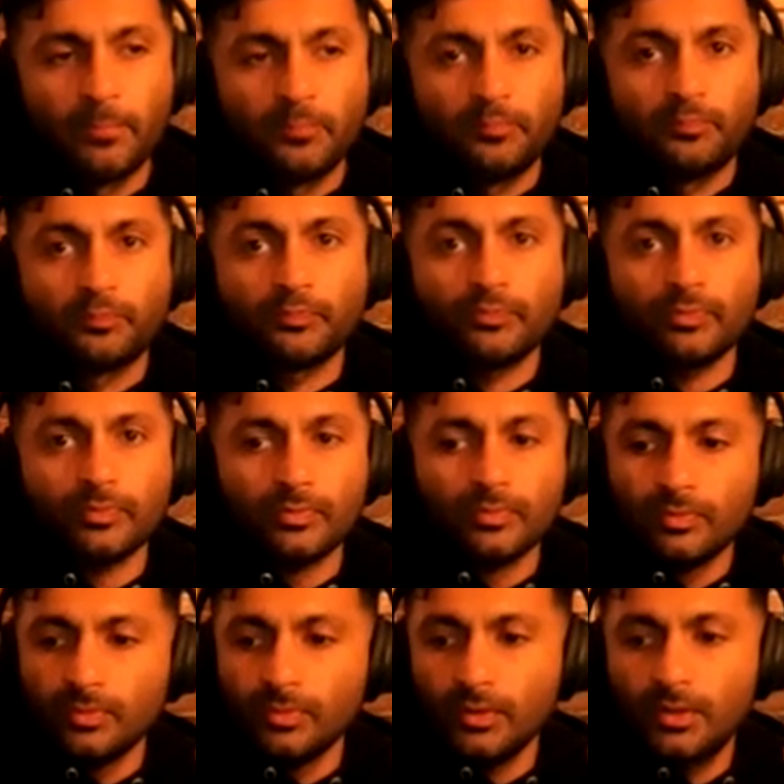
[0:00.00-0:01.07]

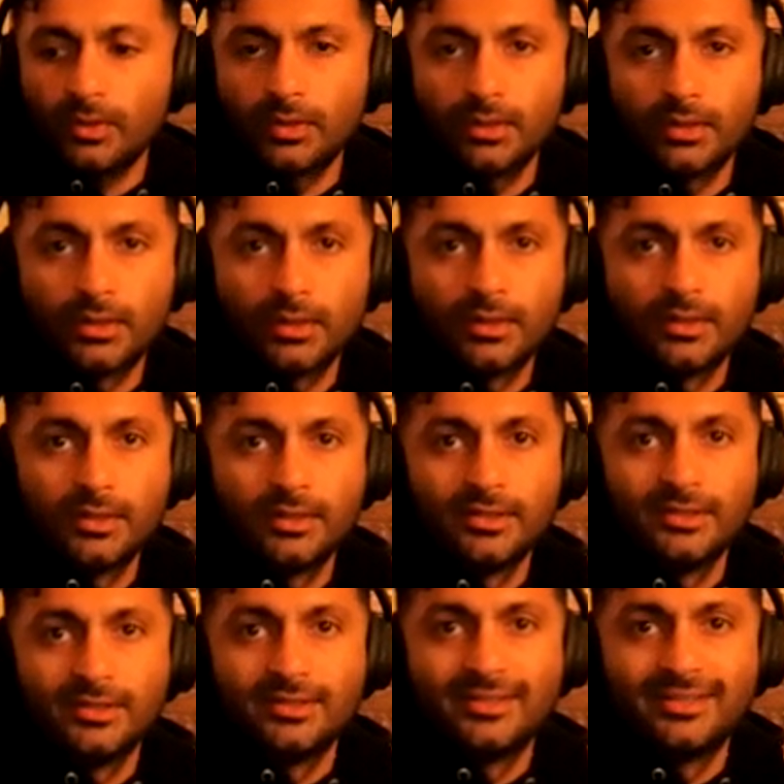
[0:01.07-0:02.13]

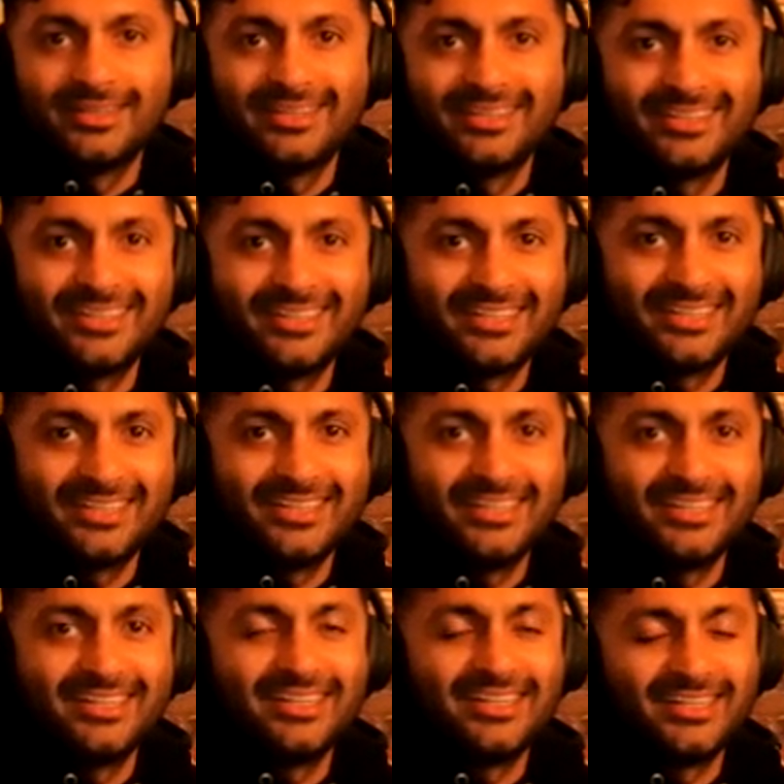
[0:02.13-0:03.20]

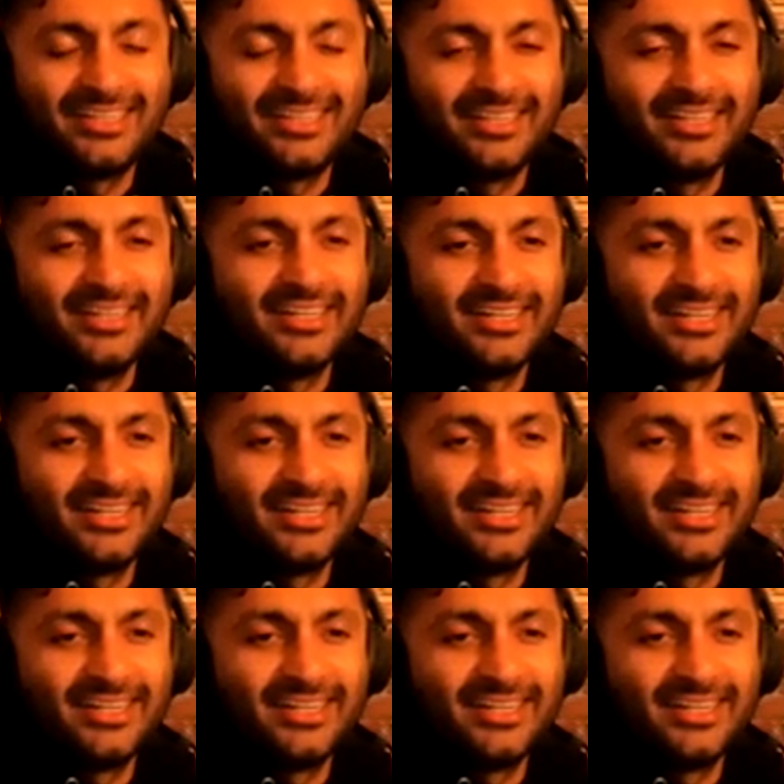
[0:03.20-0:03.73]
(not speaking)